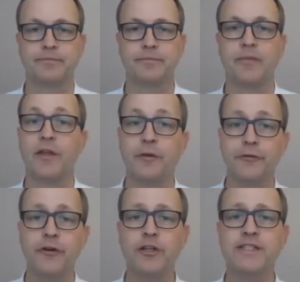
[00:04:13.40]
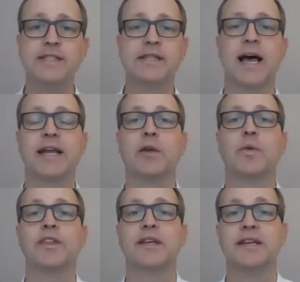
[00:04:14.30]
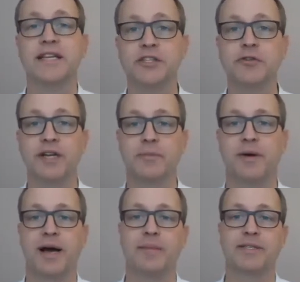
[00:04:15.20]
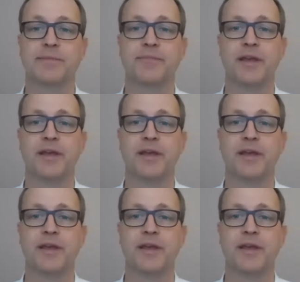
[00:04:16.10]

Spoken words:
The first is lining with discrete pipes.